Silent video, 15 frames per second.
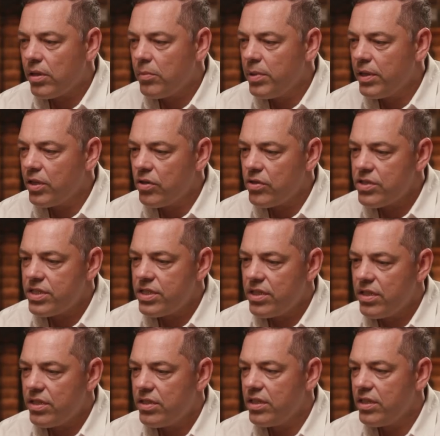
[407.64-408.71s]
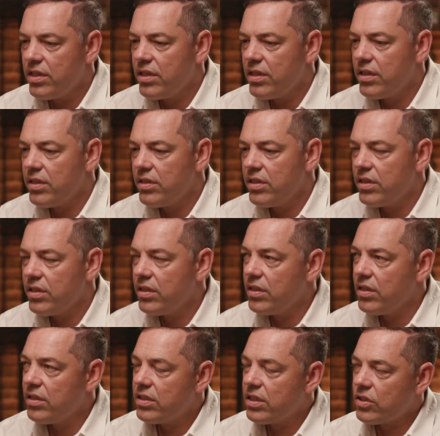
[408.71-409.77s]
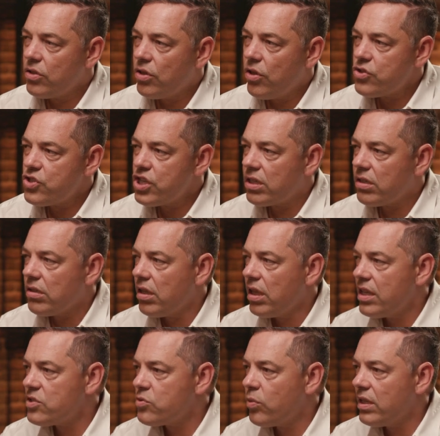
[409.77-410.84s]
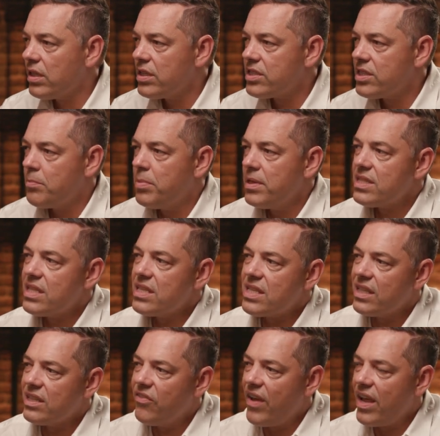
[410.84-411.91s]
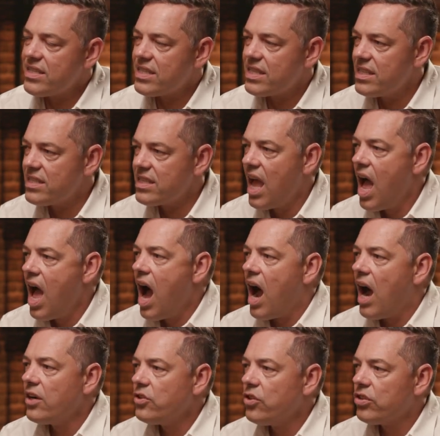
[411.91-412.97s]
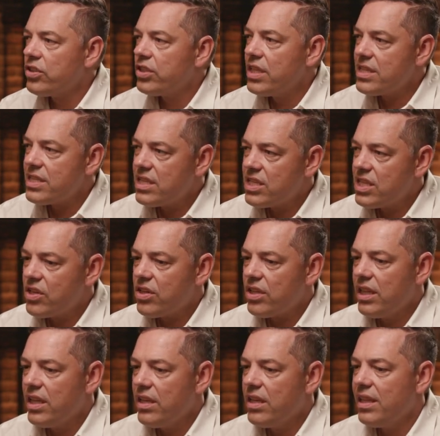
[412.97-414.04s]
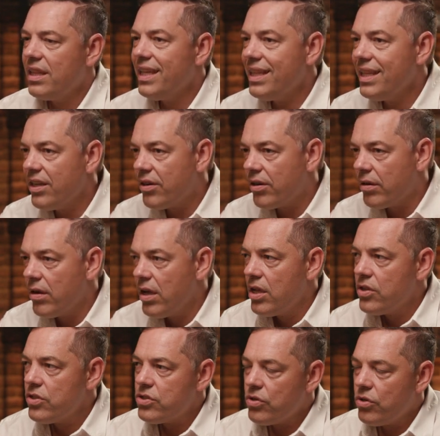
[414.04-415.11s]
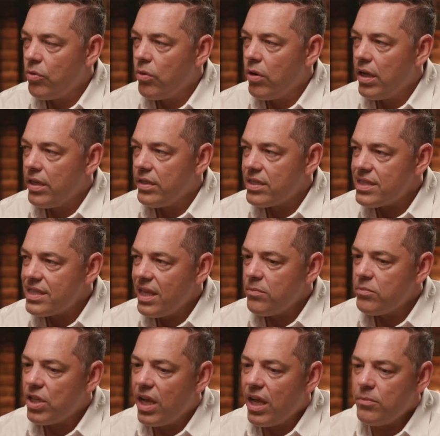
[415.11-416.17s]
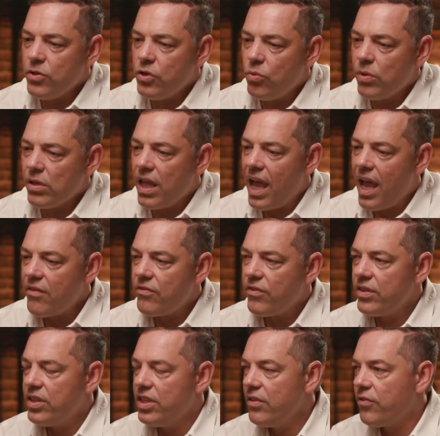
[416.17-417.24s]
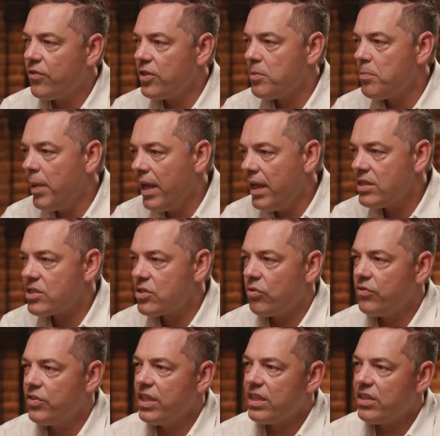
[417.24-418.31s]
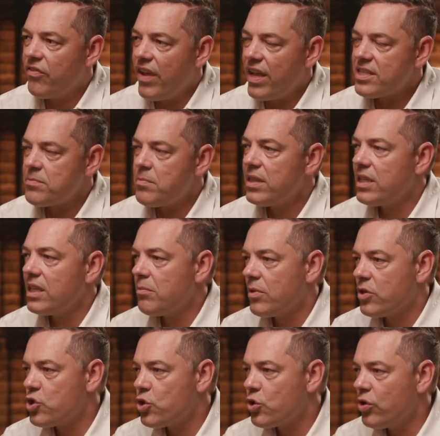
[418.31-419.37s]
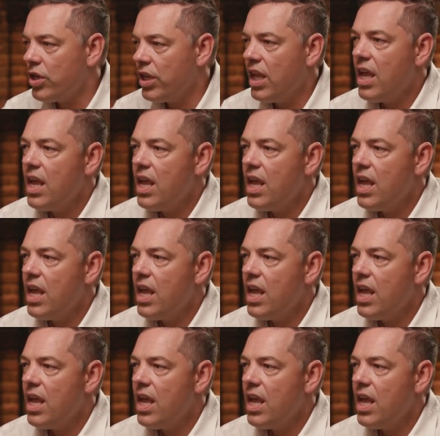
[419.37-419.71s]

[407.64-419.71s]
because the technological as well as the business advances are not necessarily linear. So at the same time, you will have a different pace of the advancement and maturity